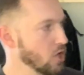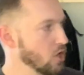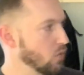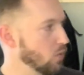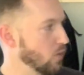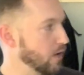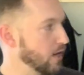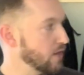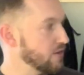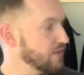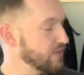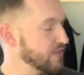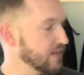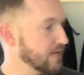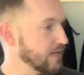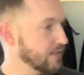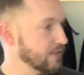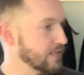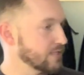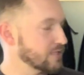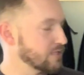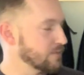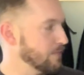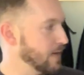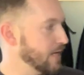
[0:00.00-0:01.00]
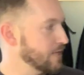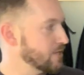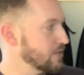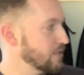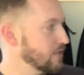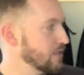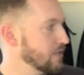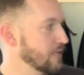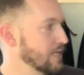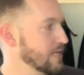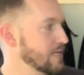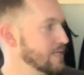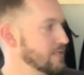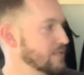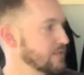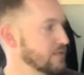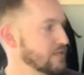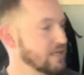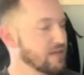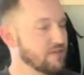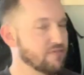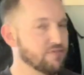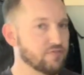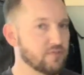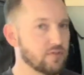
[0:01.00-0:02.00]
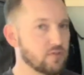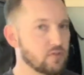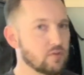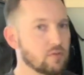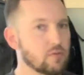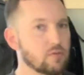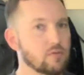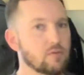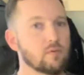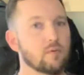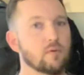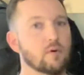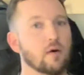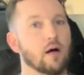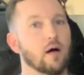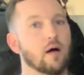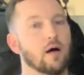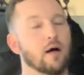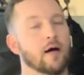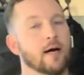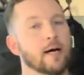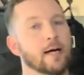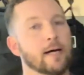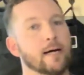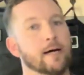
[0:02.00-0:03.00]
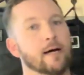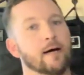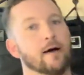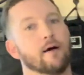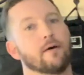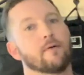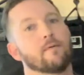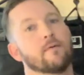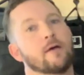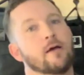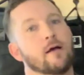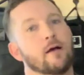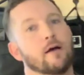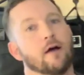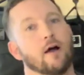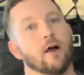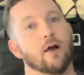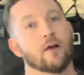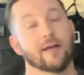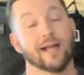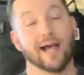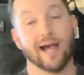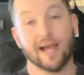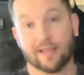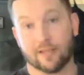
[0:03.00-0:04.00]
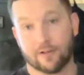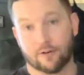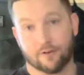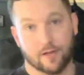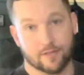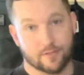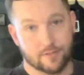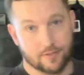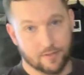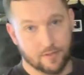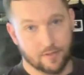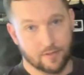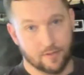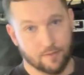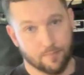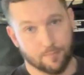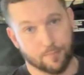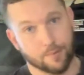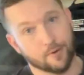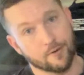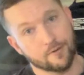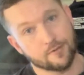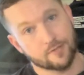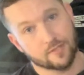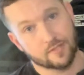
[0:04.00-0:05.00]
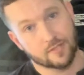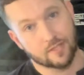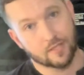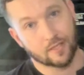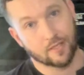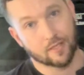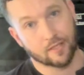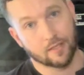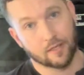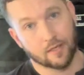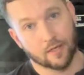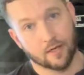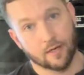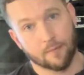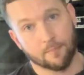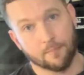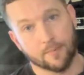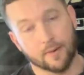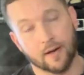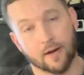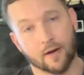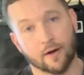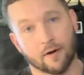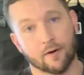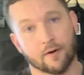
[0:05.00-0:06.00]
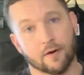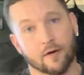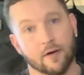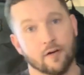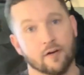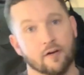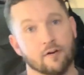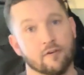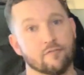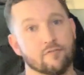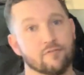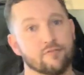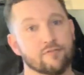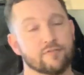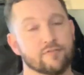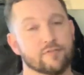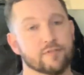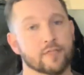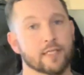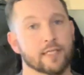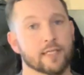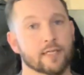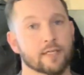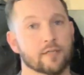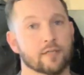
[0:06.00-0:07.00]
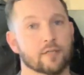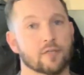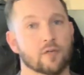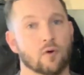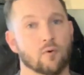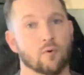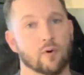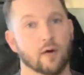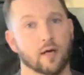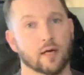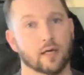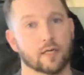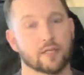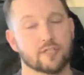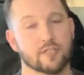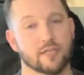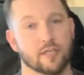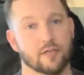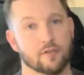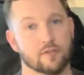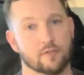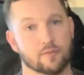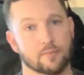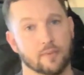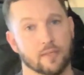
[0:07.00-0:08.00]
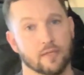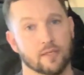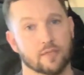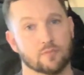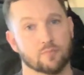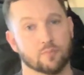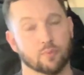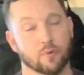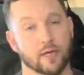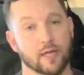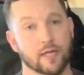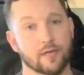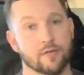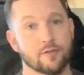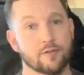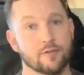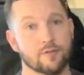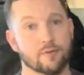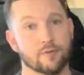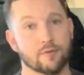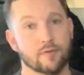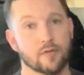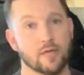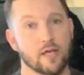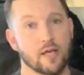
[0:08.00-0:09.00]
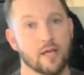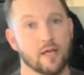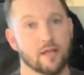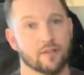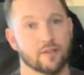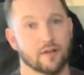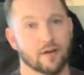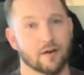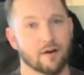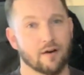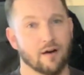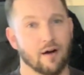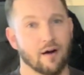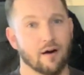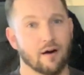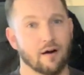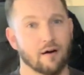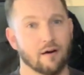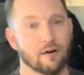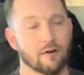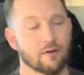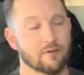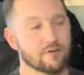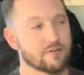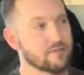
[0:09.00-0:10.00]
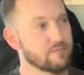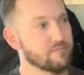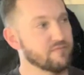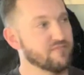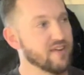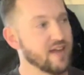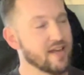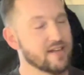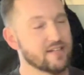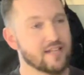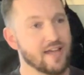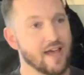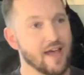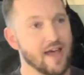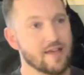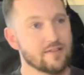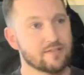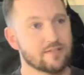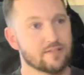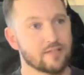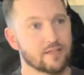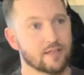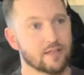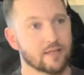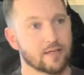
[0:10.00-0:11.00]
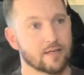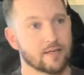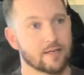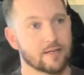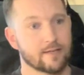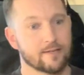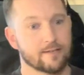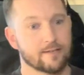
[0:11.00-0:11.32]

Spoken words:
One other thing I'd like to mention is if you are not interested in purchasing a pair of Goruck challenge pants brand new, there are some fantastic